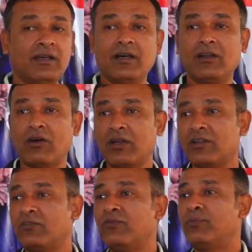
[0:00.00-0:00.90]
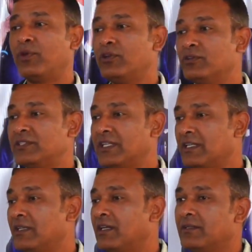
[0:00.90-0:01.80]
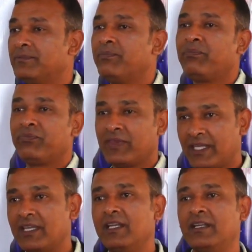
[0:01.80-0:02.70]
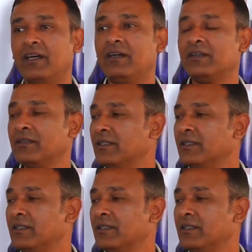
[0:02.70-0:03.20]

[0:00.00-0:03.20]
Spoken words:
a lot of pollution in the area.